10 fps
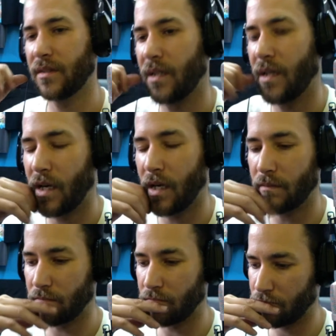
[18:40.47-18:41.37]

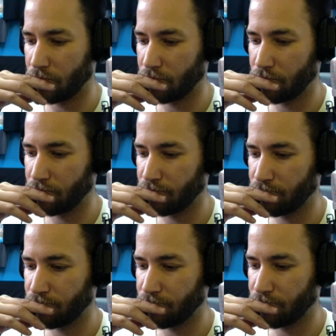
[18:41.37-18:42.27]
um,
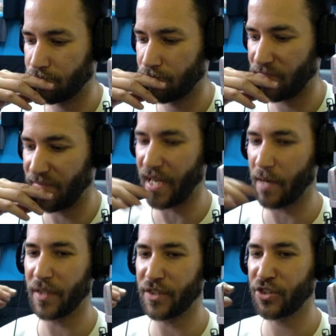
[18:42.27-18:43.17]
how
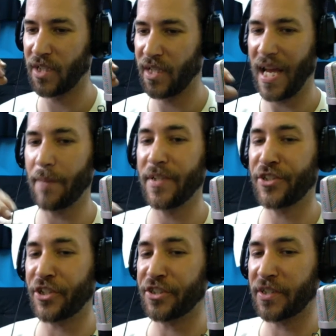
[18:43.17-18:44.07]
much, oh. how many
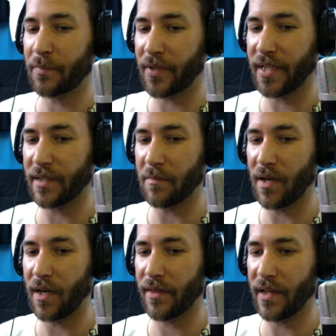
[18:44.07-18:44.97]
shirts you're printing a
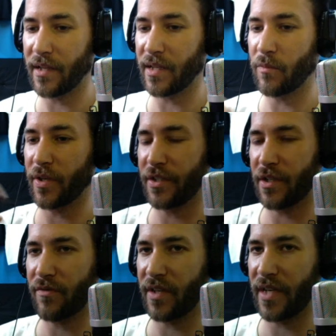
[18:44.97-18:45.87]
month, and then what your
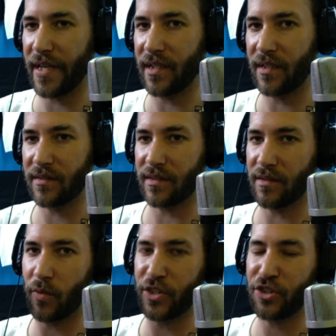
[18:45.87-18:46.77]
overhead is,
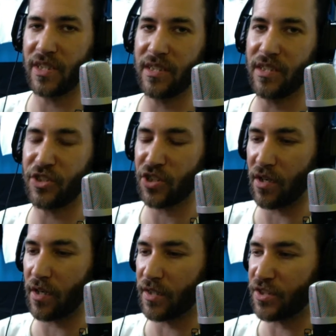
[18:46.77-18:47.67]
and what you and need I, to
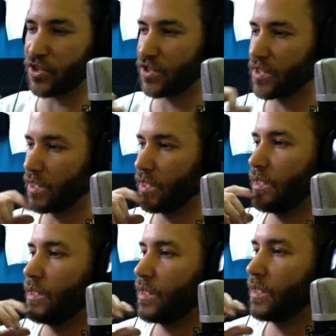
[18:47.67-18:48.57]
charge.
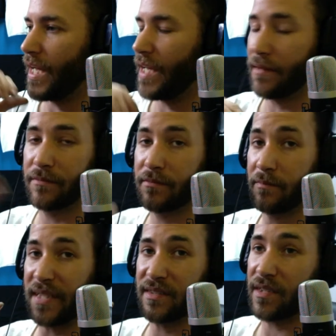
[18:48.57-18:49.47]
Uh, I,
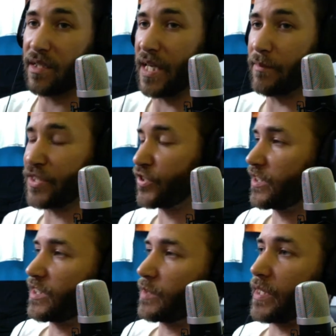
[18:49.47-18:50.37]
based on how many
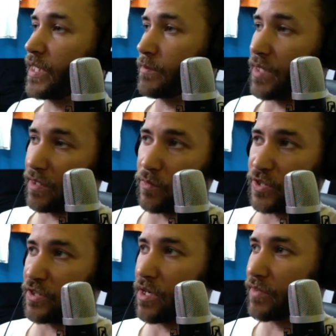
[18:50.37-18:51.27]
shirts you're printing a month and
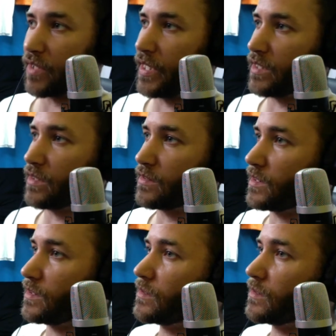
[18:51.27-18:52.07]
what your overhead is and